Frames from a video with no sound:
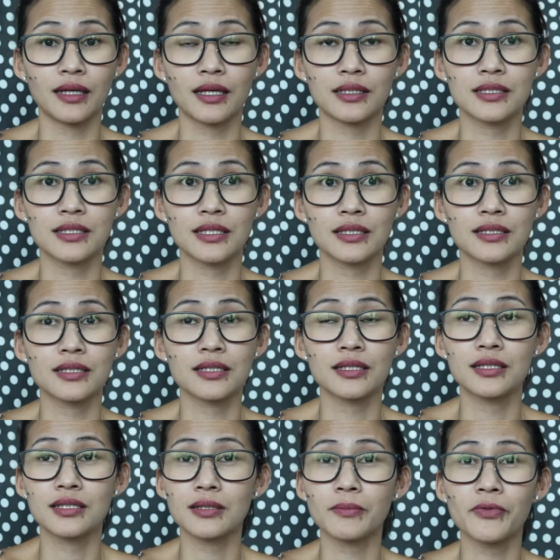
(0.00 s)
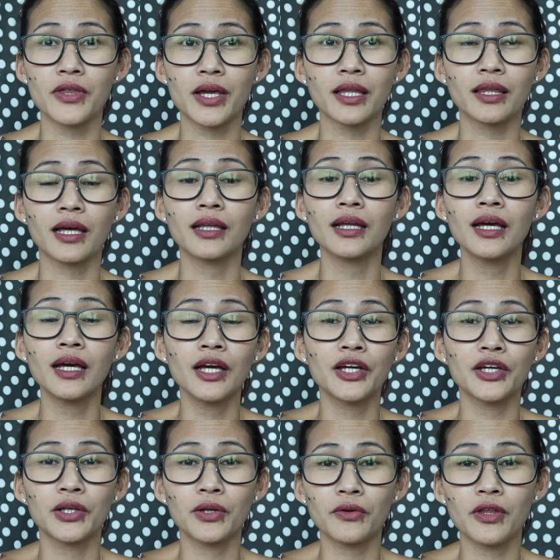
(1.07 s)
It's something that,
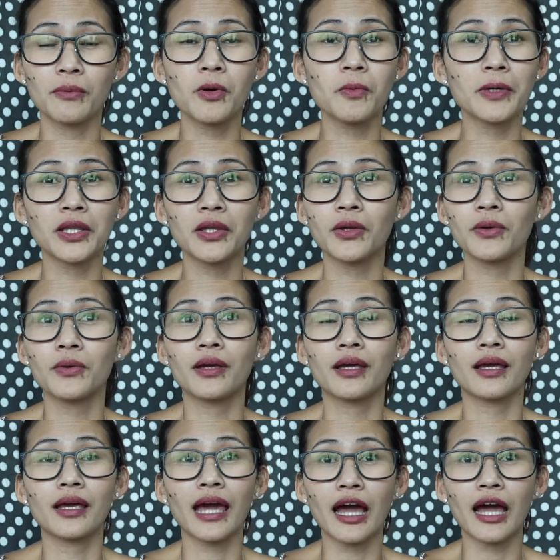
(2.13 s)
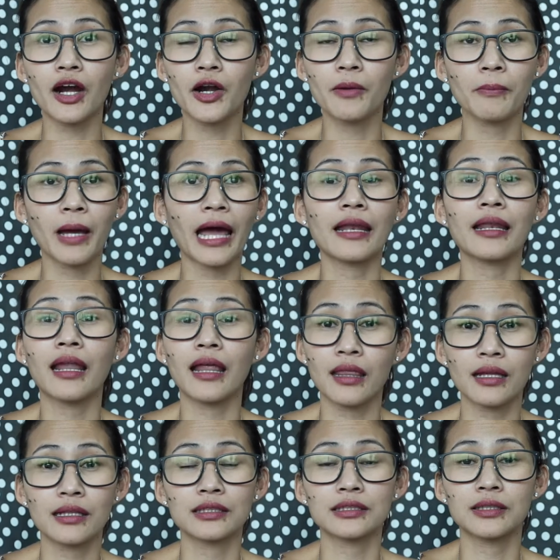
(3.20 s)
you know, the moment you get her mad,
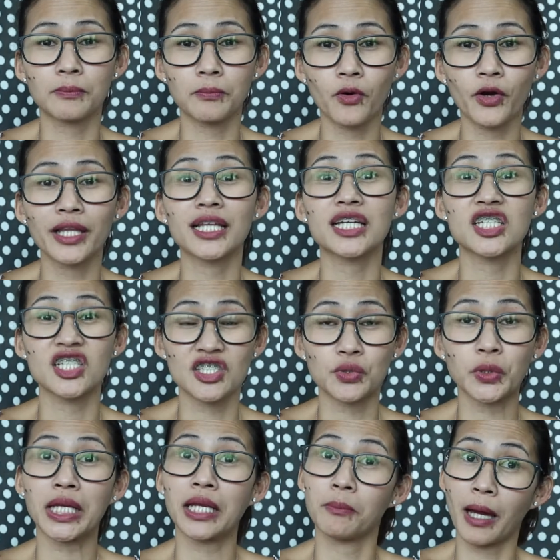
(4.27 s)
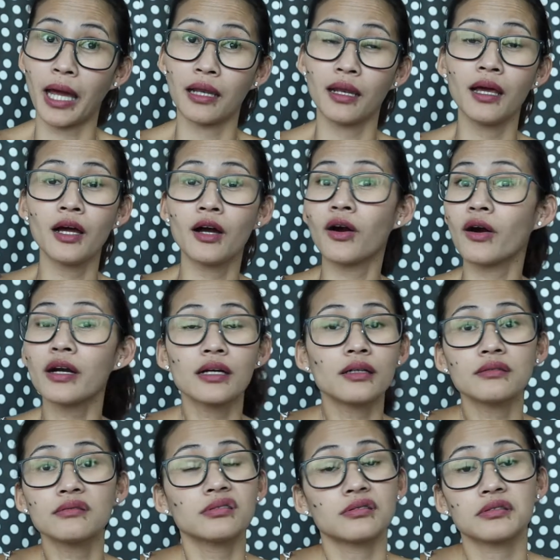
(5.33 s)
and that's the point that she's really mad, or
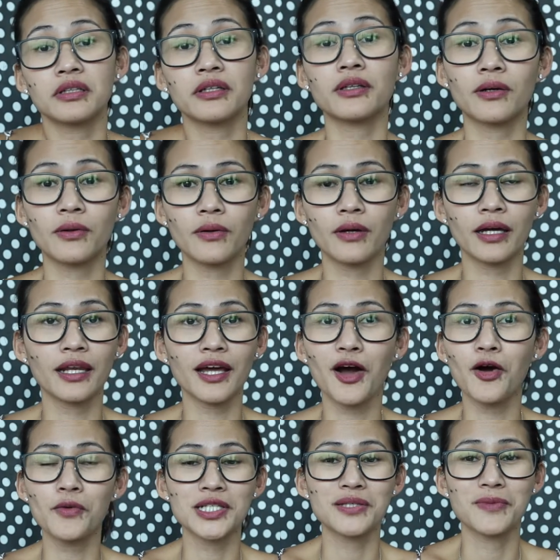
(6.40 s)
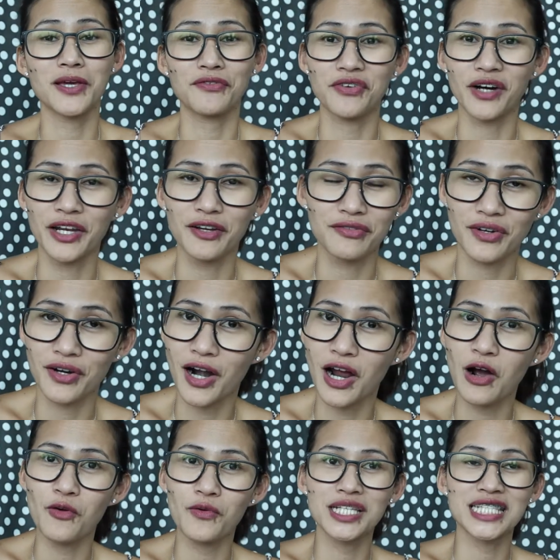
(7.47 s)
else, you know, and I always make fun of her. I
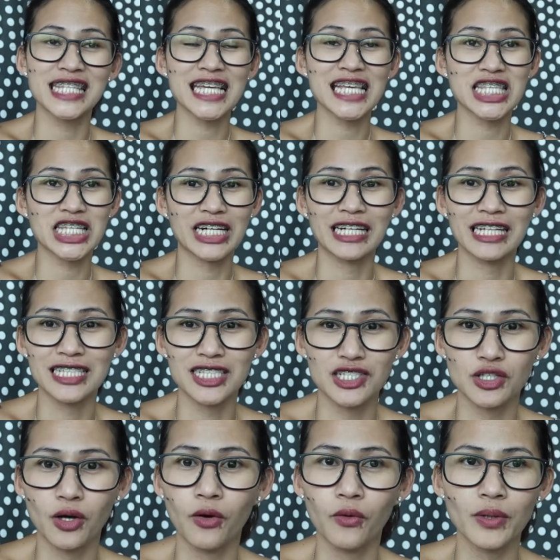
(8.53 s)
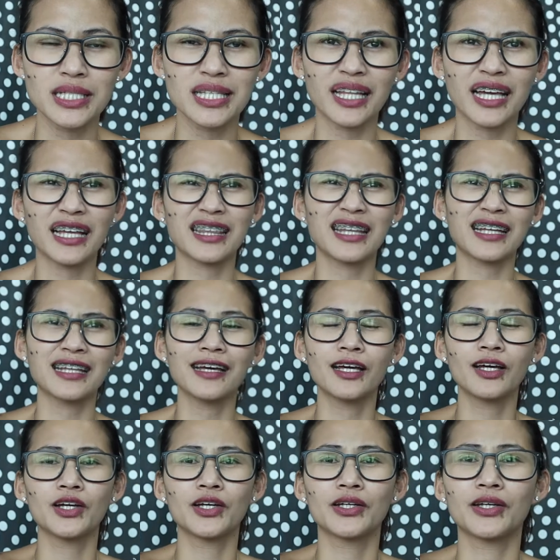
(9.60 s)
always tease her that she's always late, that,
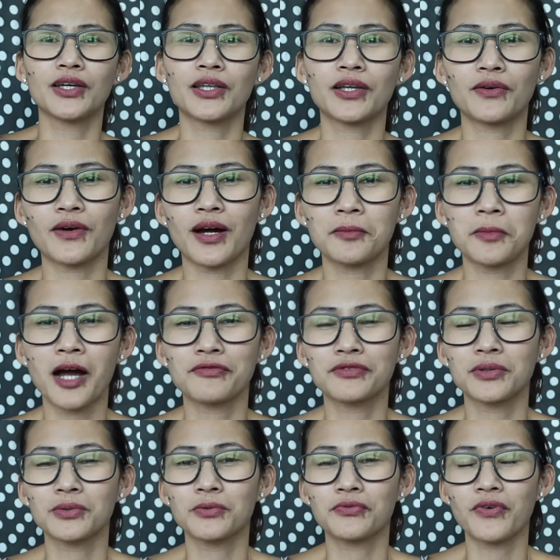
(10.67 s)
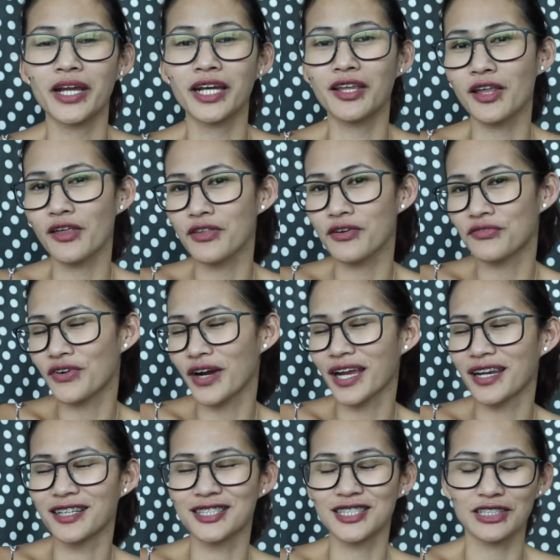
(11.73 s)
you know, I have to find another
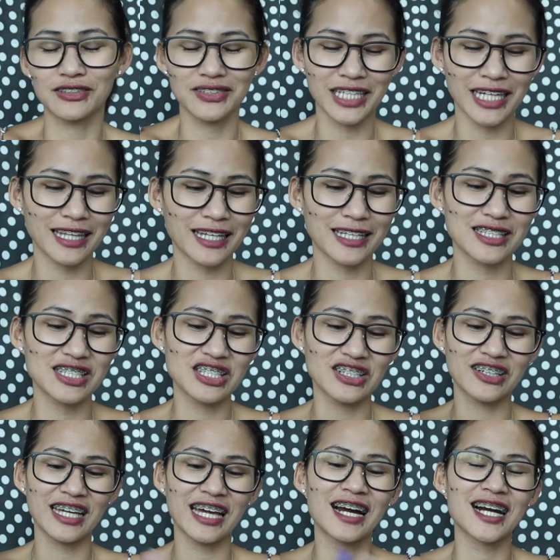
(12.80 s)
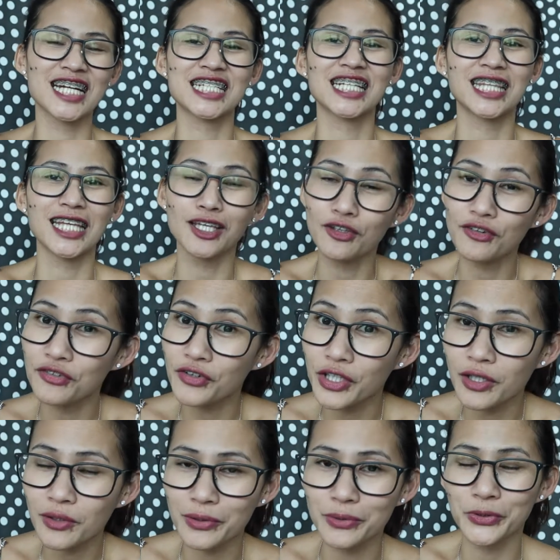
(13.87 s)
friend and stuff like that. So yeah, RJ, thank you for
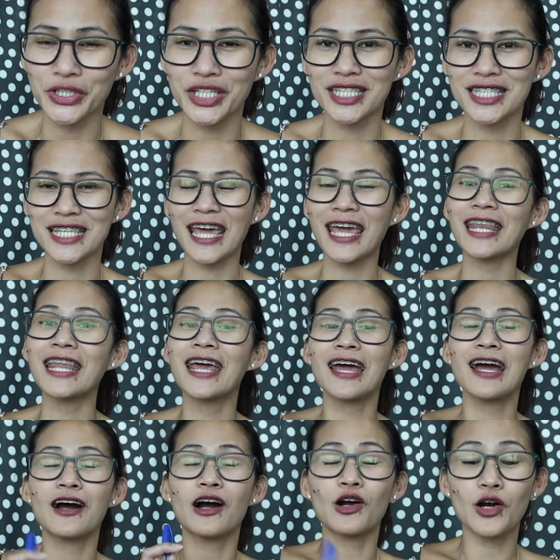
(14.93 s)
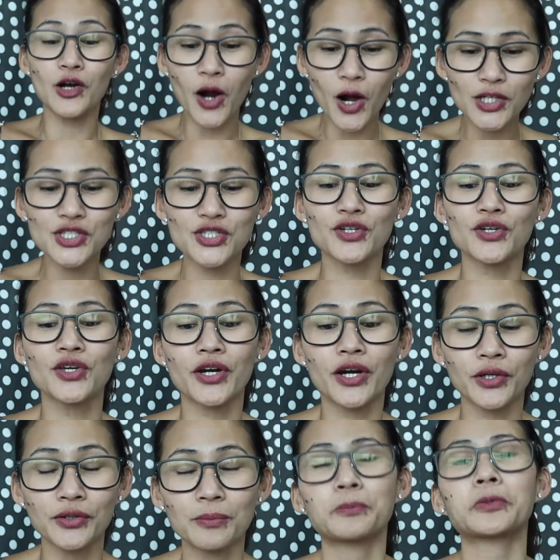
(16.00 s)
the good words, and also you're
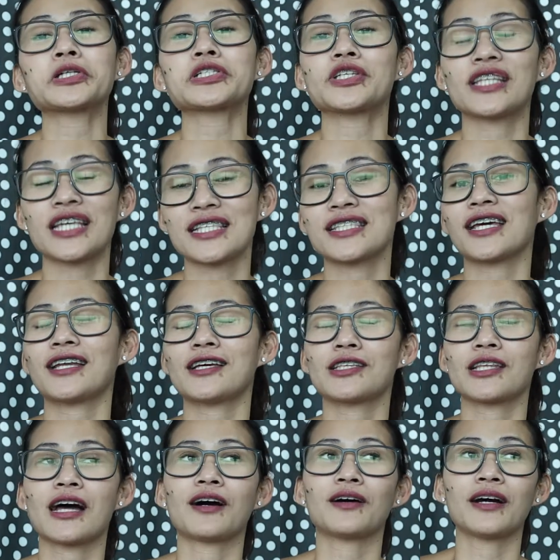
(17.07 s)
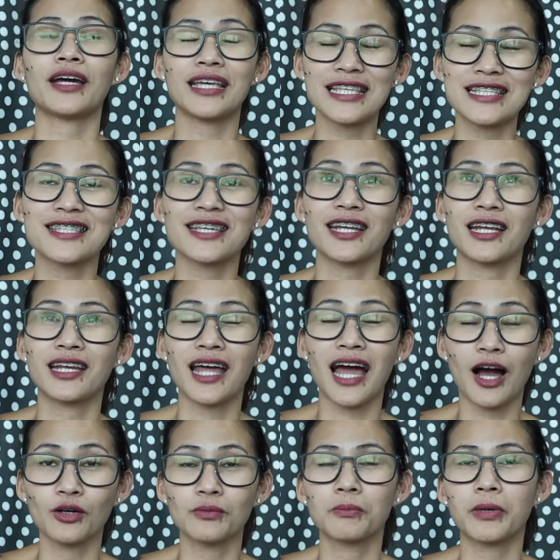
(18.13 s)
a good person inside and
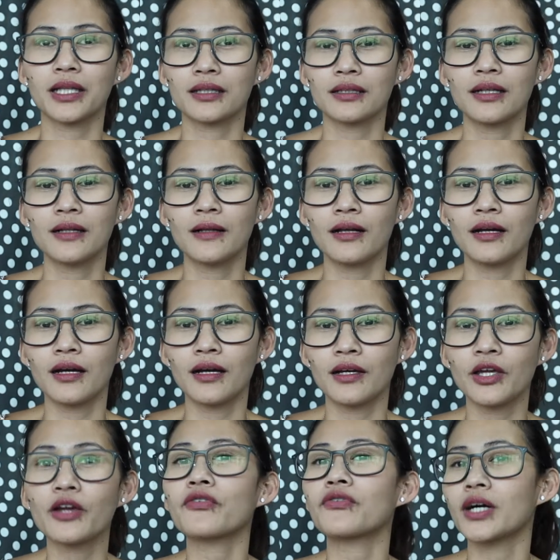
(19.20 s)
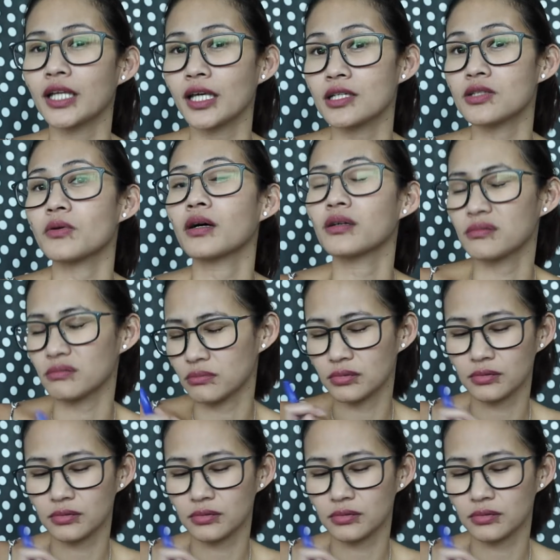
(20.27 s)
out, but you're funny as well.